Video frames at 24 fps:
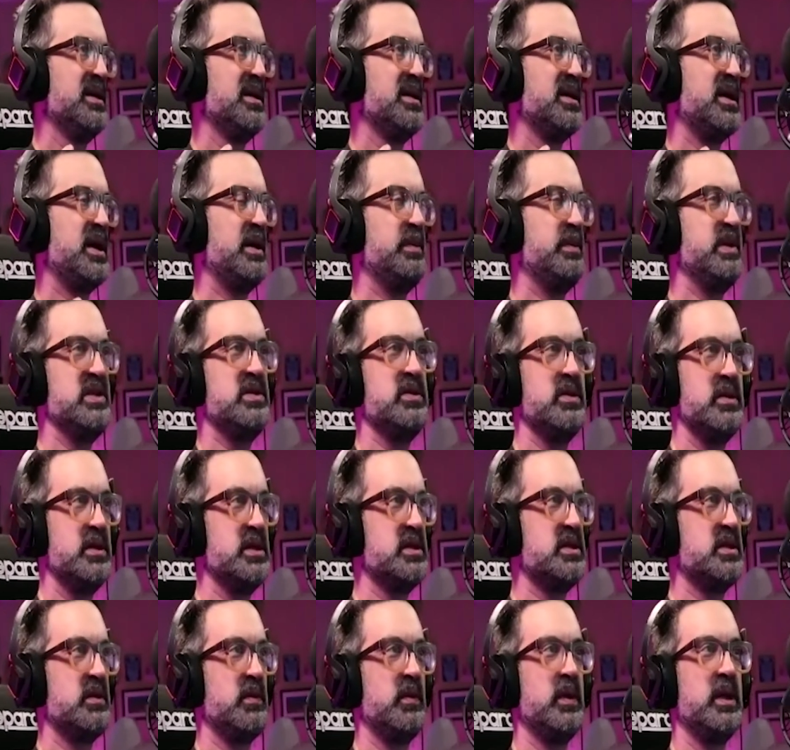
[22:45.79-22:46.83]
I've been doing this
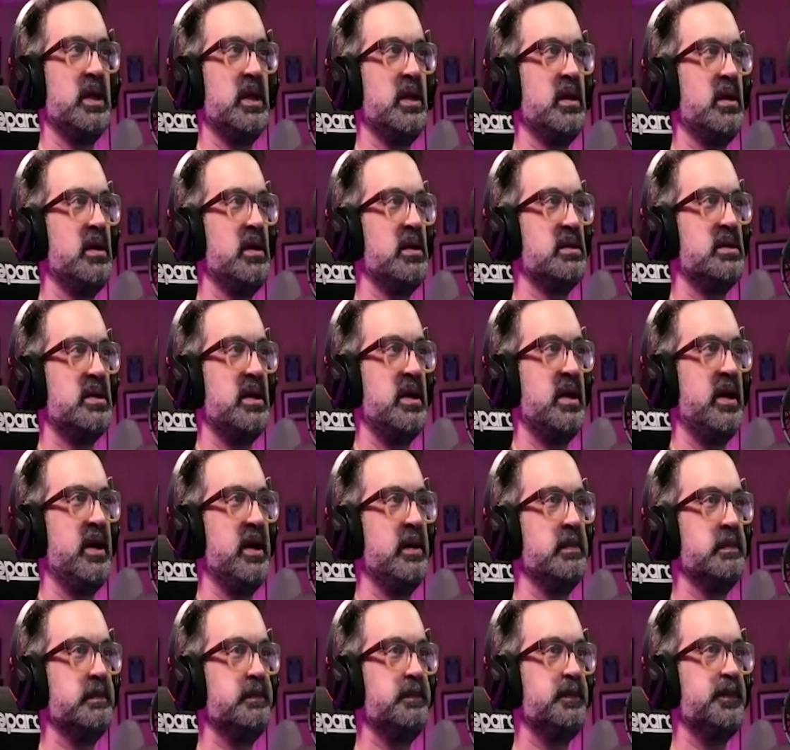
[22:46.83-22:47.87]
a really long
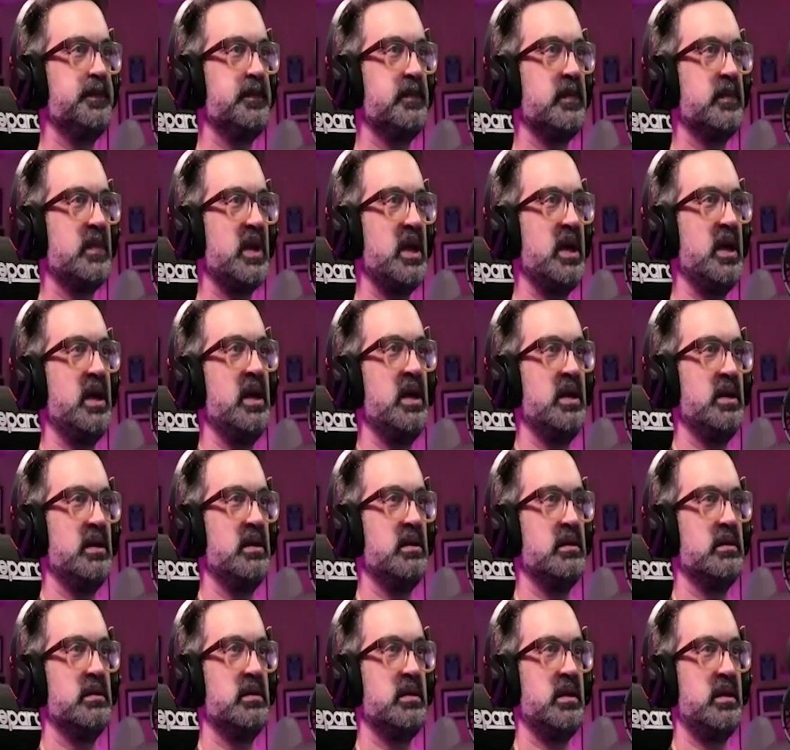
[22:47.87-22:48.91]
time, and
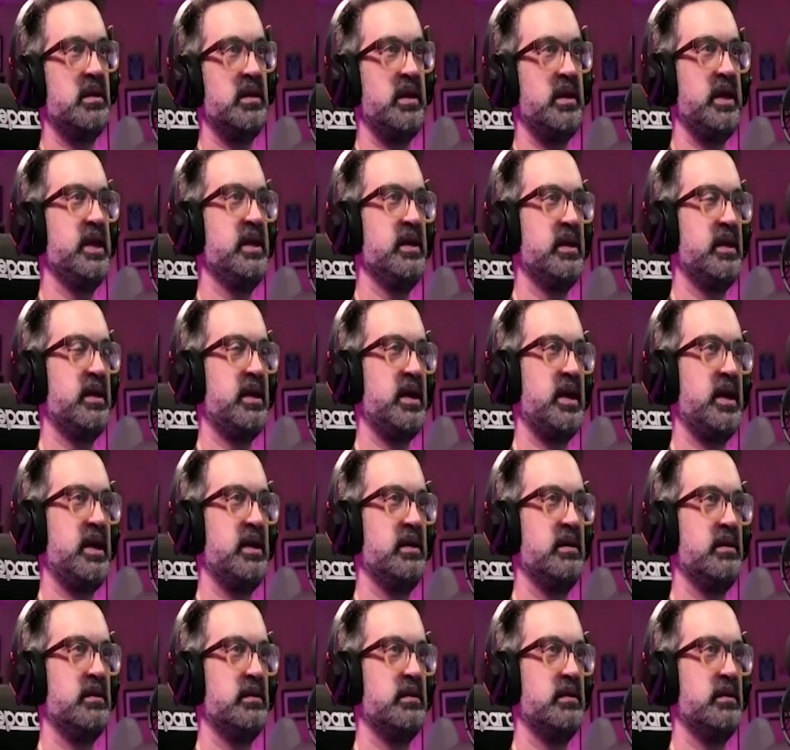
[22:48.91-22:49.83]
the thing that